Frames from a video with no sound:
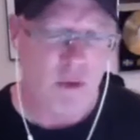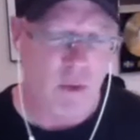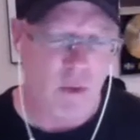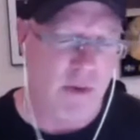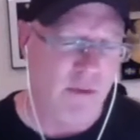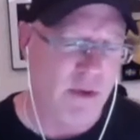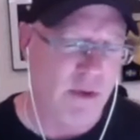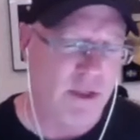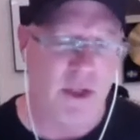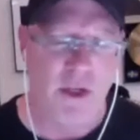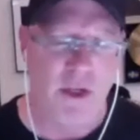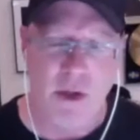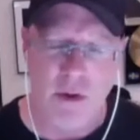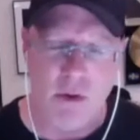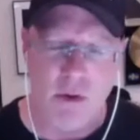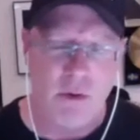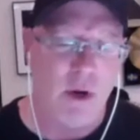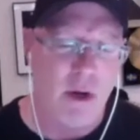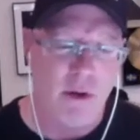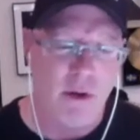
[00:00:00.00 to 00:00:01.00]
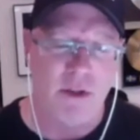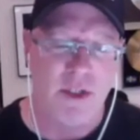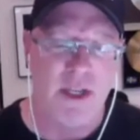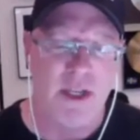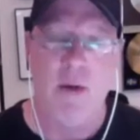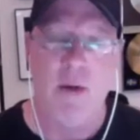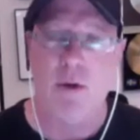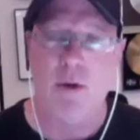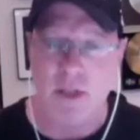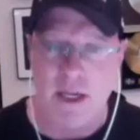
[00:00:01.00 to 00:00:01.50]
whatever, I said, you don't
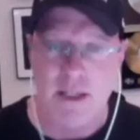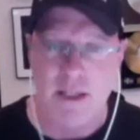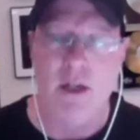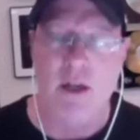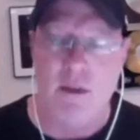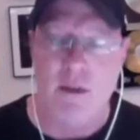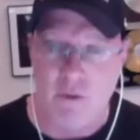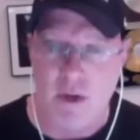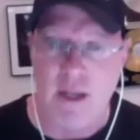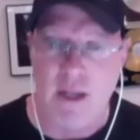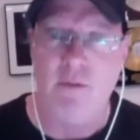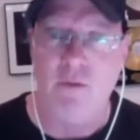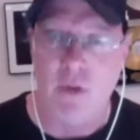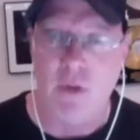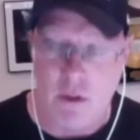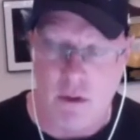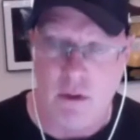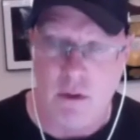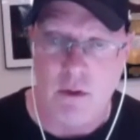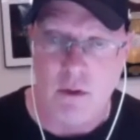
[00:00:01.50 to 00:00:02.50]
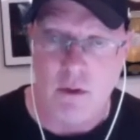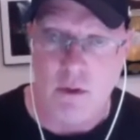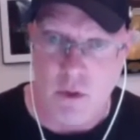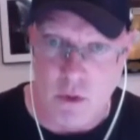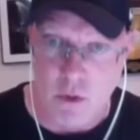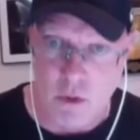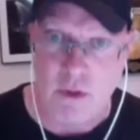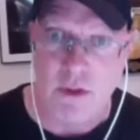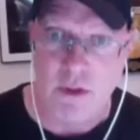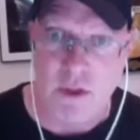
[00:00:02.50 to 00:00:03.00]
understand what it's like to have lived in New
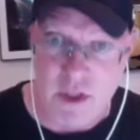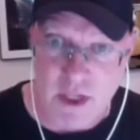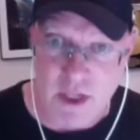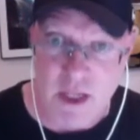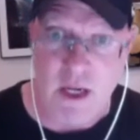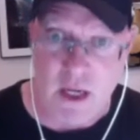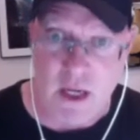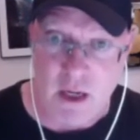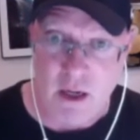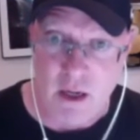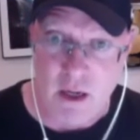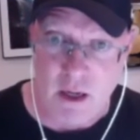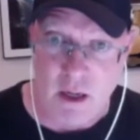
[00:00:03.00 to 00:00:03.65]
York City